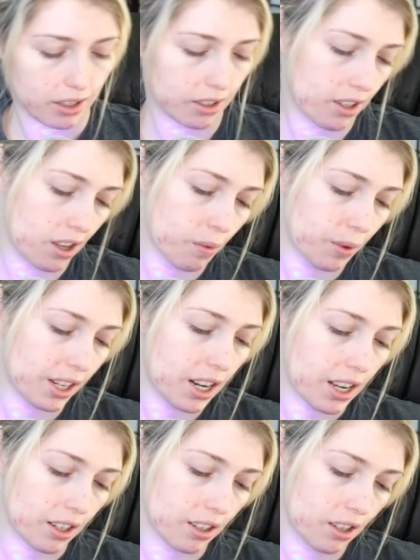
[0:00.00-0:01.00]
it was
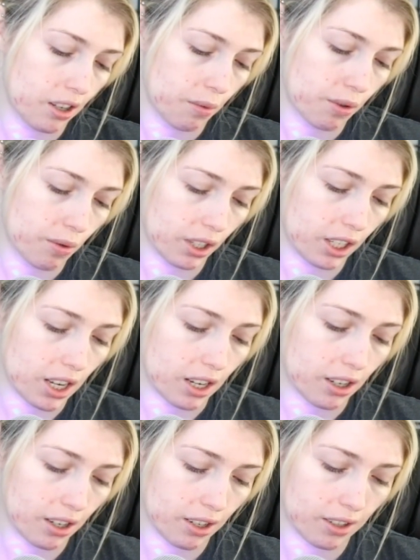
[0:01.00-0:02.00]
neat. It was really
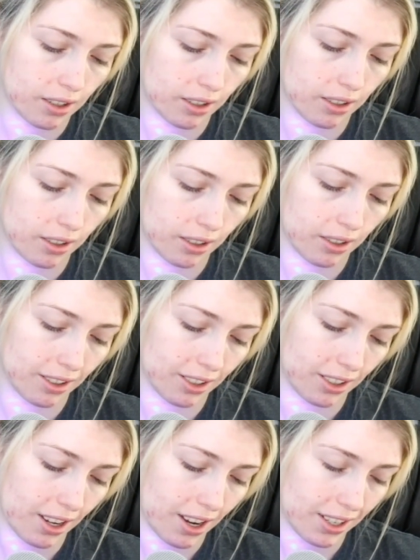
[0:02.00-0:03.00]
neat.
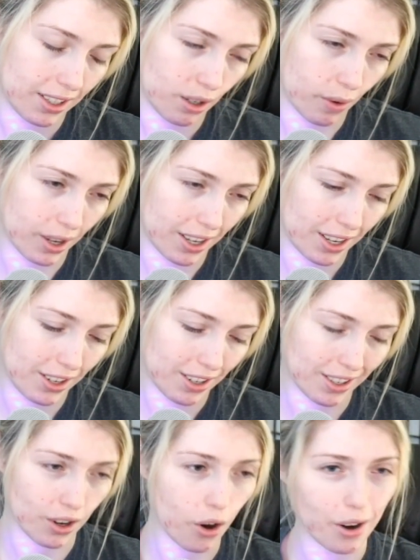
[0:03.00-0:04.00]
Hi, Squidge.
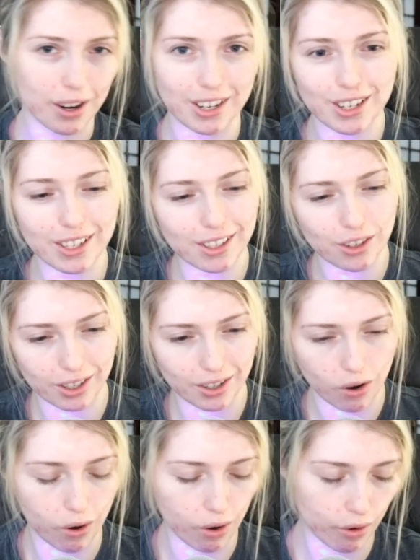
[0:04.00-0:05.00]
Sorry, she's
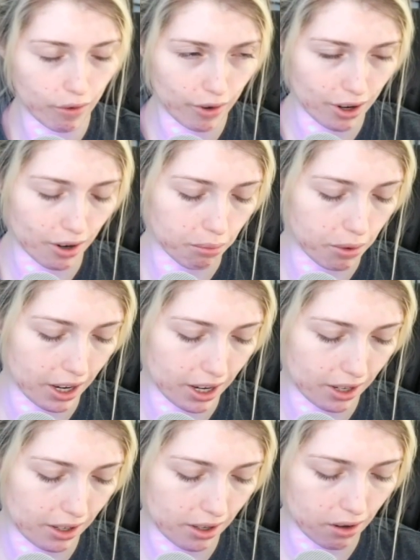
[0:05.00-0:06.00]
just all over the
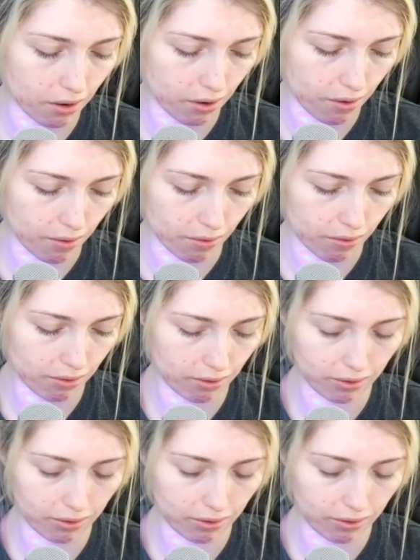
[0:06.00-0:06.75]
place. Hello.